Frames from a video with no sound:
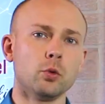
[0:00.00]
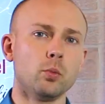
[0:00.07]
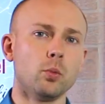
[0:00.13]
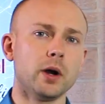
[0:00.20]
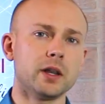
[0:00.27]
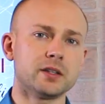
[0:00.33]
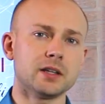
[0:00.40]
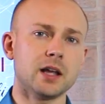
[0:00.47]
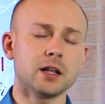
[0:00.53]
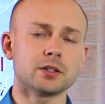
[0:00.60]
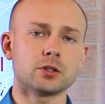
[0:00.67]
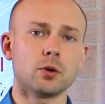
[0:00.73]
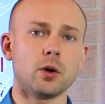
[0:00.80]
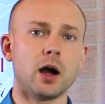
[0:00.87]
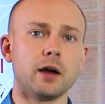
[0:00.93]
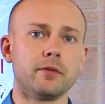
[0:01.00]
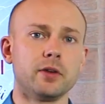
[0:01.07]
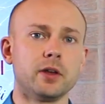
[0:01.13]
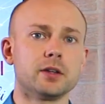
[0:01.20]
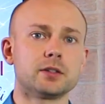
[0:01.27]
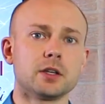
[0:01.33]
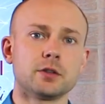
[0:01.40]
know what is not so
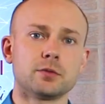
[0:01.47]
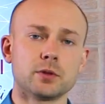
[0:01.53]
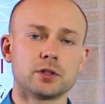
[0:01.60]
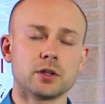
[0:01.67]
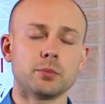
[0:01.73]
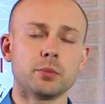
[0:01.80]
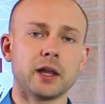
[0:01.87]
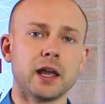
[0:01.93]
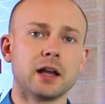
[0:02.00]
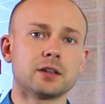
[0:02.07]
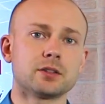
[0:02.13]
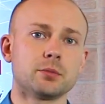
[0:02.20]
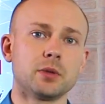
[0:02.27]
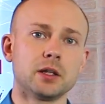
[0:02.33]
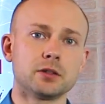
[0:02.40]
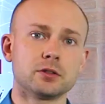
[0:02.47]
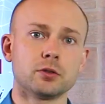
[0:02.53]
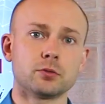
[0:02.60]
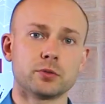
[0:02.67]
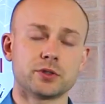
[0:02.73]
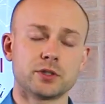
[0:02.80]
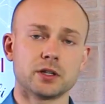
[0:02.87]
obvious is when somebody has some
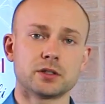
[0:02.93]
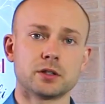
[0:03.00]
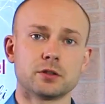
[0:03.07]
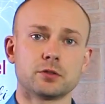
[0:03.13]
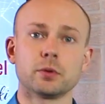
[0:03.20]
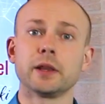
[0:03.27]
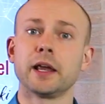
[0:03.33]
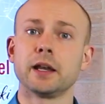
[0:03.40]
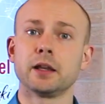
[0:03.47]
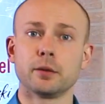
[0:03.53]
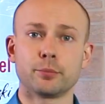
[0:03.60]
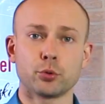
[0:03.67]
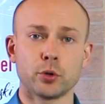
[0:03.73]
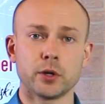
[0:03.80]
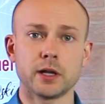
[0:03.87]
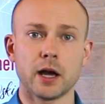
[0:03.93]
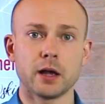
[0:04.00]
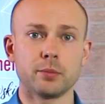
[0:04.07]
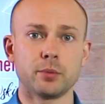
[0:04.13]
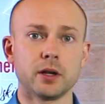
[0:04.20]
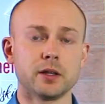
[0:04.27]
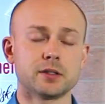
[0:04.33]
insulin resistance related to
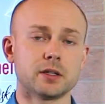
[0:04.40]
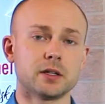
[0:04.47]
prediabetes,